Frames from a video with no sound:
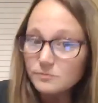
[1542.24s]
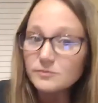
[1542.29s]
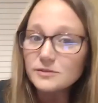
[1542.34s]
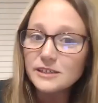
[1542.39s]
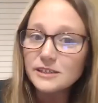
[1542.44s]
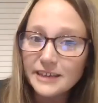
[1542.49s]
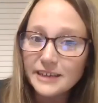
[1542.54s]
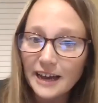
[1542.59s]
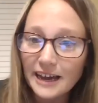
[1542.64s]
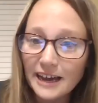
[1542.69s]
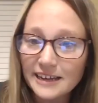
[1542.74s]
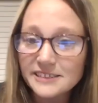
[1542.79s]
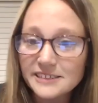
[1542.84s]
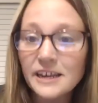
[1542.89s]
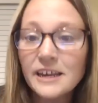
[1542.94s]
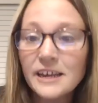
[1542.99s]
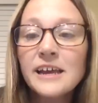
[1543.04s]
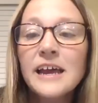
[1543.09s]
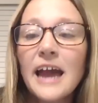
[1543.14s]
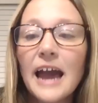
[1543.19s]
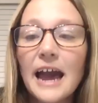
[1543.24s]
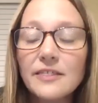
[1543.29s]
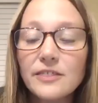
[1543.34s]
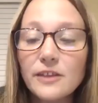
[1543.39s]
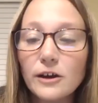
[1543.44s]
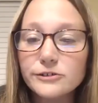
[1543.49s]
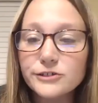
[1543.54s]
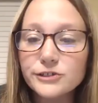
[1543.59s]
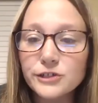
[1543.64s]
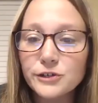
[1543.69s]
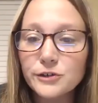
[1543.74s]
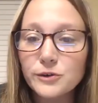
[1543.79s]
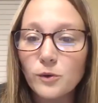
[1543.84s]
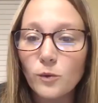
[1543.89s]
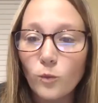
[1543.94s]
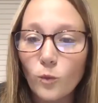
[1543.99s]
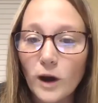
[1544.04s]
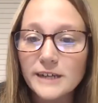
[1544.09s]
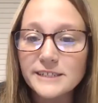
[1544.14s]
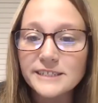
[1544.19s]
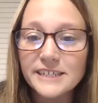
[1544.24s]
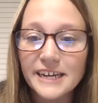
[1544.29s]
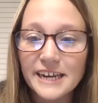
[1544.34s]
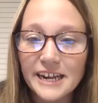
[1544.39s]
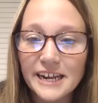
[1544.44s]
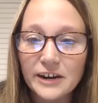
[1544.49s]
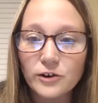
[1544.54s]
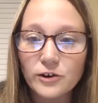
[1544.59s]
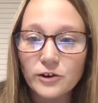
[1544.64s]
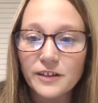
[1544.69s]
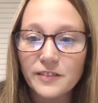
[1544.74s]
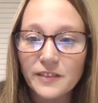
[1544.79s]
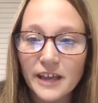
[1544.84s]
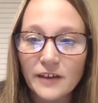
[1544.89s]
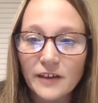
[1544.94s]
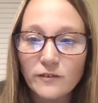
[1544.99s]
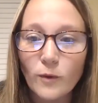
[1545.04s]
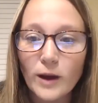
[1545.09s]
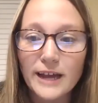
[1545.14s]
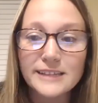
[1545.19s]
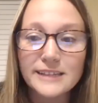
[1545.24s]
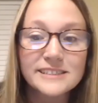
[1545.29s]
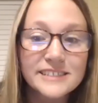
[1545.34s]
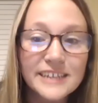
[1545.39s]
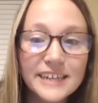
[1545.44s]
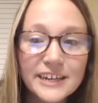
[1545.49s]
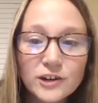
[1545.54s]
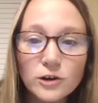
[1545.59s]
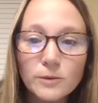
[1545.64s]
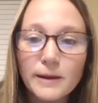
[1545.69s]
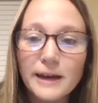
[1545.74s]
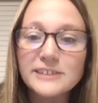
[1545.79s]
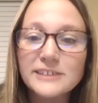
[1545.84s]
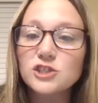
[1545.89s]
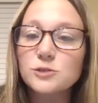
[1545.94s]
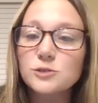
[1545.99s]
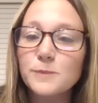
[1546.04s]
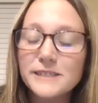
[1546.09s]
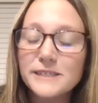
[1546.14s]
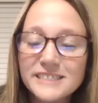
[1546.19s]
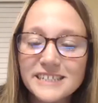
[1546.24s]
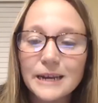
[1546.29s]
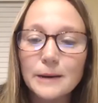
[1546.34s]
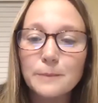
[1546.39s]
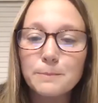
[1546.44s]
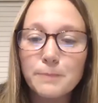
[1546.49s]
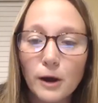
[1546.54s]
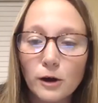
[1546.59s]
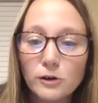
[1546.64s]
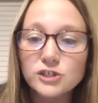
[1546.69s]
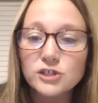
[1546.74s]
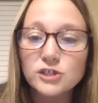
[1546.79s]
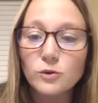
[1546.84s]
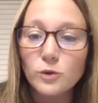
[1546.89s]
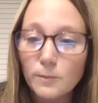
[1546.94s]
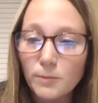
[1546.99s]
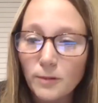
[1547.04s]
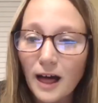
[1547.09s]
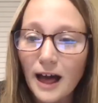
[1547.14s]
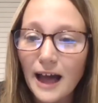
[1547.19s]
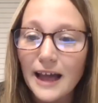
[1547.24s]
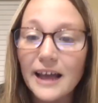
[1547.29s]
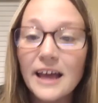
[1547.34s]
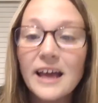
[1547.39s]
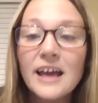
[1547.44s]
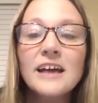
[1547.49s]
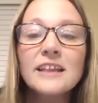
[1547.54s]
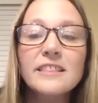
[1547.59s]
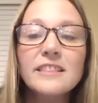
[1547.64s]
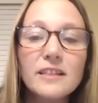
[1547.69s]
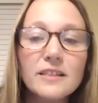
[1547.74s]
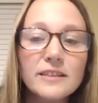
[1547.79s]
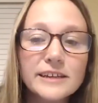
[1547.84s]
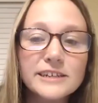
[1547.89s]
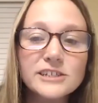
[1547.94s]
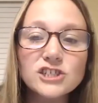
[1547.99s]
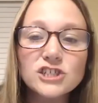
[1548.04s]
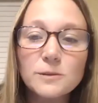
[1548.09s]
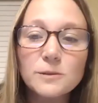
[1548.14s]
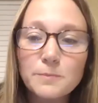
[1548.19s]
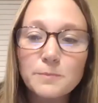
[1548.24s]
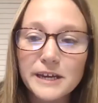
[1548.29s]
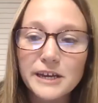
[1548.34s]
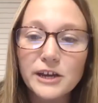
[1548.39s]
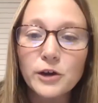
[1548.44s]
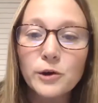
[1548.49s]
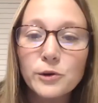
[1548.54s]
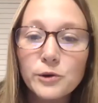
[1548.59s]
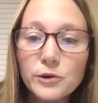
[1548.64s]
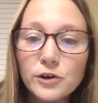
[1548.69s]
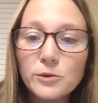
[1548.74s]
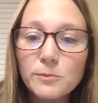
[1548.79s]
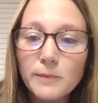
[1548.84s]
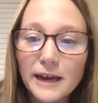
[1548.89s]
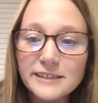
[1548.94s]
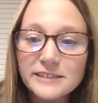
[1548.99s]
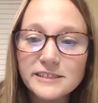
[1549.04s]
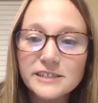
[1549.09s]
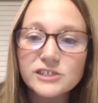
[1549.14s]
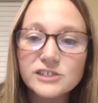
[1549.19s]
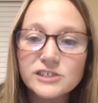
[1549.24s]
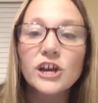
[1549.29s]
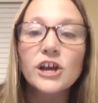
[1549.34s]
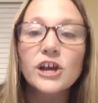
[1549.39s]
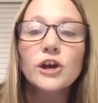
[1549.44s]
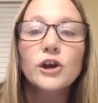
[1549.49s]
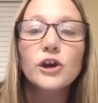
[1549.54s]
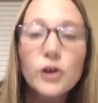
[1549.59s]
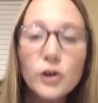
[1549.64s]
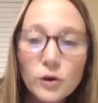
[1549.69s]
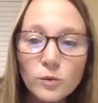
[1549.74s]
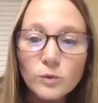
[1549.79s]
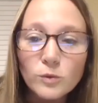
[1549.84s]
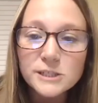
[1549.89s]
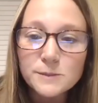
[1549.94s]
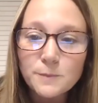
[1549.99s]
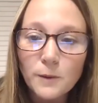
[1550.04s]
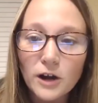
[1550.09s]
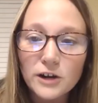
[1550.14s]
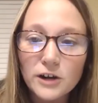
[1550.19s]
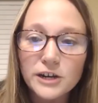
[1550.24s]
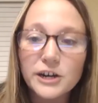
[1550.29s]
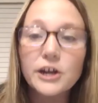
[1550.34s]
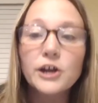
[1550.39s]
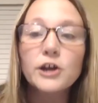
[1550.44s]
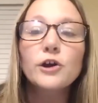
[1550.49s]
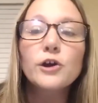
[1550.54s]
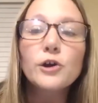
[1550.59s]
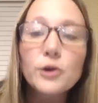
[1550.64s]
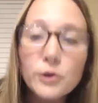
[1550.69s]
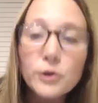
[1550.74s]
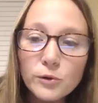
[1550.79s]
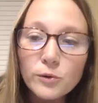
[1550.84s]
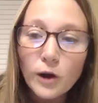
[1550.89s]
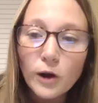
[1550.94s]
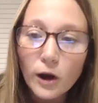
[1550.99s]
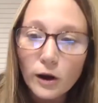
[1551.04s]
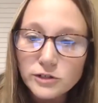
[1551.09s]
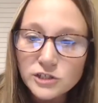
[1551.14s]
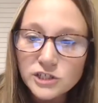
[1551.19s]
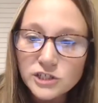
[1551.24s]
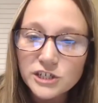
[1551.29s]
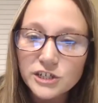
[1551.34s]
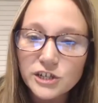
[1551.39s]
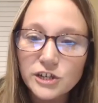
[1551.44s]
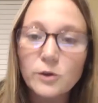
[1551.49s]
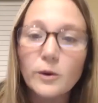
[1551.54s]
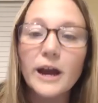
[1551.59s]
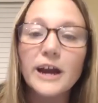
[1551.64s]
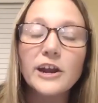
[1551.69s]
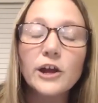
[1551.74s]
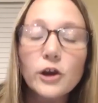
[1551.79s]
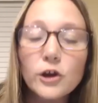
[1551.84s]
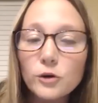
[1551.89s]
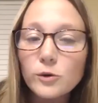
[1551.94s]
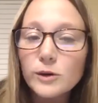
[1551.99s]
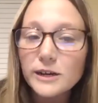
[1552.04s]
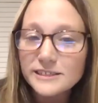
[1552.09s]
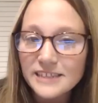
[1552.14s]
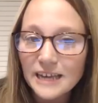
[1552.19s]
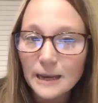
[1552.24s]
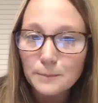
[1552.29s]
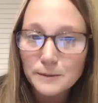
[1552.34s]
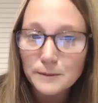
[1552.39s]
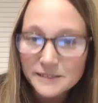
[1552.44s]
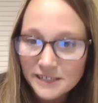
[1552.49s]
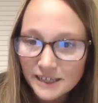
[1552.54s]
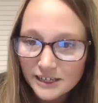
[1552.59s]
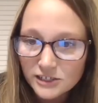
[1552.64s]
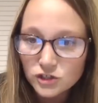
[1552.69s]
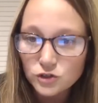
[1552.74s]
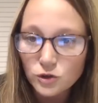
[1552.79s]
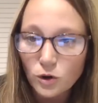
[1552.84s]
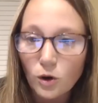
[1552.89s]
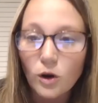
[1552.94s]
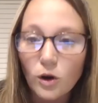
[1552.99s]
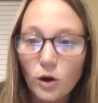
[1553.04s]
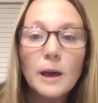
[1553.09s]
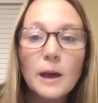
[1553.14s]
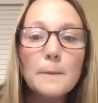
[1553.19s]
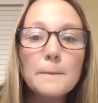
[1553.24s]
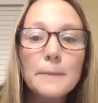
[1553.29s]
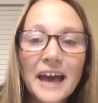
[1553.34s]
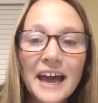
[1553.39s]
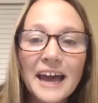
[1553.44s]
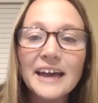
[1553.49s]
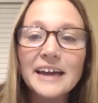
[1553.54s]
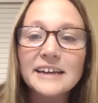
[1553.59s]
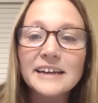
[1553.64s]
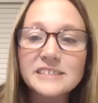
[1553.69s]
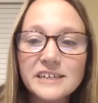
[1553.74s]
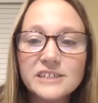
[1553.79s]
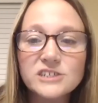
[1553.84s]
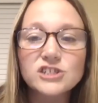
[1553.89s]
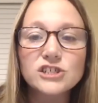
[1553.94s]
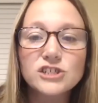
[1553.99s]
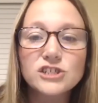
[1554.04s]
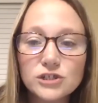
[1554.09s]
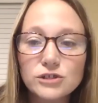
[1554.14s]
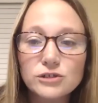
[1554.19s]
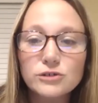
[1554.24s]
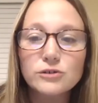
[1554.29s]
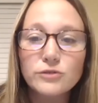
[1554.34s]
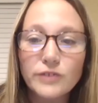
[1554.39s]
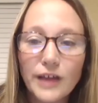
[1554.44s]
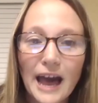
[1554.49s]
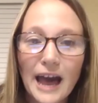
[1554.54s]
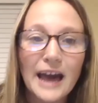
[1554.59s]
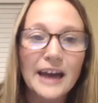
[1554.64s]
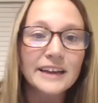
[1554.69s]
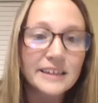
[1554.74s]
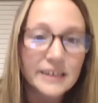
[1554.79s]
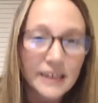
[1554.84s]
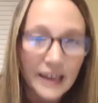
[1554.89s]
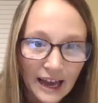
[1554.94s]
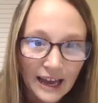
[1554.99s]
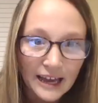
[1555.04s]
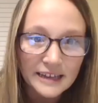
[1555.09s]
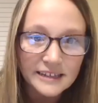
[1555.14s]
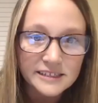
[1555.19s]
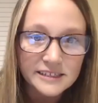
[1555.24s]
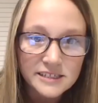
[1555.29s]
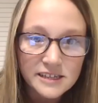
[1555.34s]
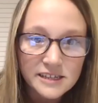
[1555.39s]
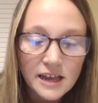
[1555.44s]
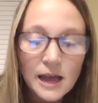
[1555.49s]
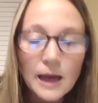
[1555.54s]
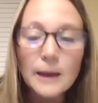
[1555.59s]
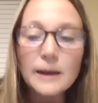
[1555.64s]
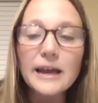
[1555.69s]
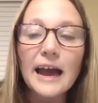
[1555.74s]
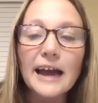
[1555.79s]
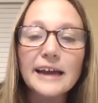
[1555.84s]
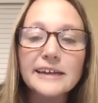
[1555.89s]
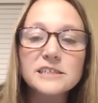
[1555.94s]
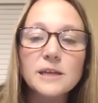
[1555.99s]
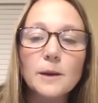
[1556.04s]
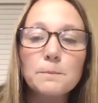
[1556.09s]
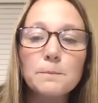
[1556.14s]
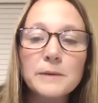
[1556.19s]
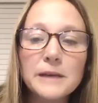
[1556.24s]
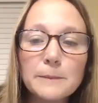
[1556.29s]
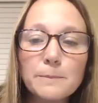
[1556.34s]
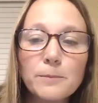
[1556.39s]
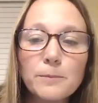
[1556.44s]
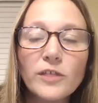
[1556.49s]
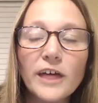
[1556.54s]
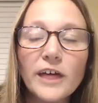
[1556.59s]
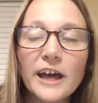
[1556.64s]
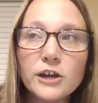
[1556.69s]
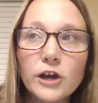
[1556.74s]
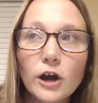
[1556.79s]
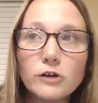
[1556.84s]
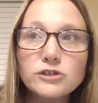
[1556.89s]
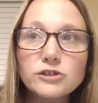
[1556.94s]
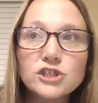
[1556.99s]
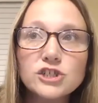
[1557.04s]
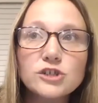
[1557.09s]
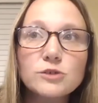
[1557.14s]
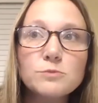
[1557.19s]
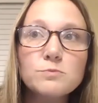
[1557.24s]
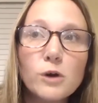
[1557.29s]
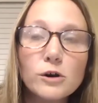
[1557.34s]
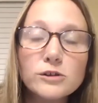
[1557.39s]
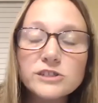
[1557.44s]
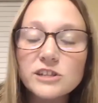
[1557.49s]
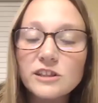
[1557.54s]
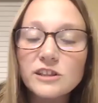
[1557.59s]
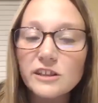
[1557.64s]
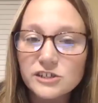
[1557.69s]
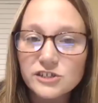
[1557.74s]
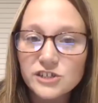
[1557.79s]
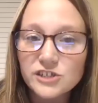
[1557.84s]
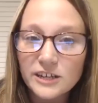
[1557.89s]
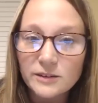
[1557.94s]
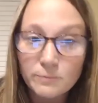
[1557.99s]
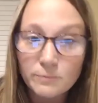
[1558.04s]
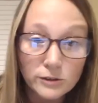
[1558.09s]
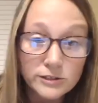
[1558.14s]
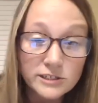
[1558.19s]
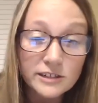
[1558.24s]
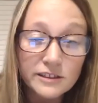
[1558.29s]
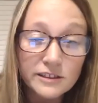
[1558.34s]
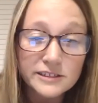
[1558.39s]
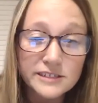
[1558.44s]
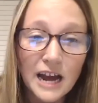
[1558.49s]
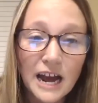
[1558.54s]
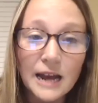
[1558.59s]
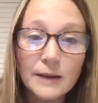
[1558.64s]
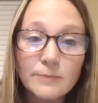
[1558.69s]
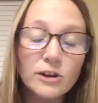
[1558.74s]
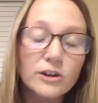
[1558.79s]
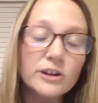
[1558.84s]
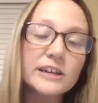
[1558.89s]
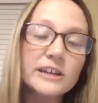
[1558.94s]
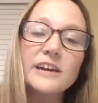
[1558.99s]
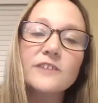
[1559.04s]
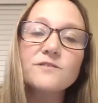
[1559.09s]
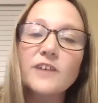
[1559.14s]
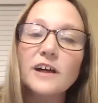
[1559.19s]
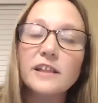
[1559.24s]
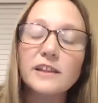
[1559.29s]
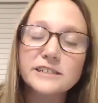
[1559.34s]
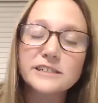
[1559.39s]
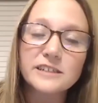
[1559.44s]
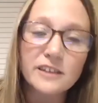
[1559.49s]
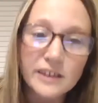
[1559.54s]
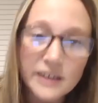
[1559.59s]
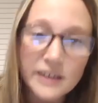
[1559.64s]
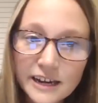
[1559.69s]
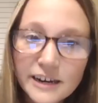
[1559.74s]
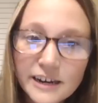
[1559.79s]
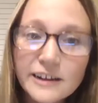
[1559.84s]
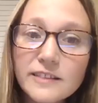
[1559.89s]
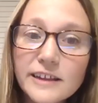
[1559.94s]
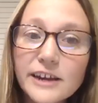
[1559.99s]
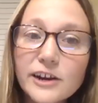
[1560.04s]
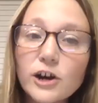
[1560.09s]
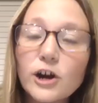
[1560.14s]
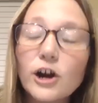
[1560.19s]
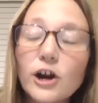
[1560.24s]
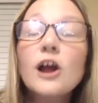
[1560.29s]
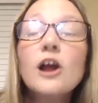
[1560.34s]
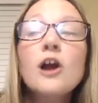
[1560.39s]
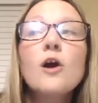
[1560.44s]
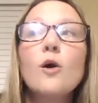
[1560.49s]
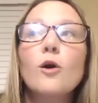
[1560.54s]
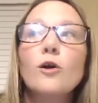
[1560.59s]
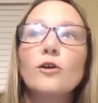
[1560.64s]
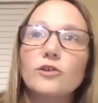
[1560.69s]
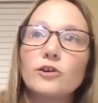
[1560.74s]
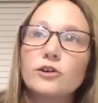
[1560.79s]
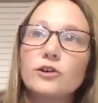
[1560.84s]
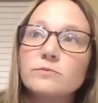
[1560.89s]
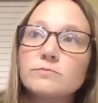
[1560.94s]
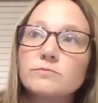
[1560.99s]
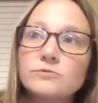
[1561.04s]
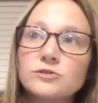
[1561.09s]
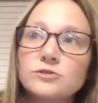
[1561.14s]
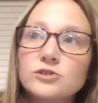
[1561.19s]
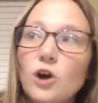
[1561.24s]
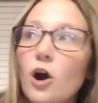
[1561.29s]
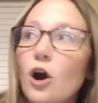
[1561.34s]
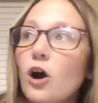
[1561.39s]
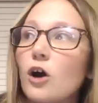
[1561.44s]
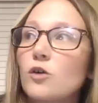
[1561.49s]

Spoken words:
Yes. And those who want to get entered in the giveaway and seen your message but didn't post or reply. The list should be who you messaged, who responded, who ghosted you, and who is a potential. Pay attention to that. Yes. Guys, people that ghost you, most of the time, their kid fell into the kitty litter, or their dog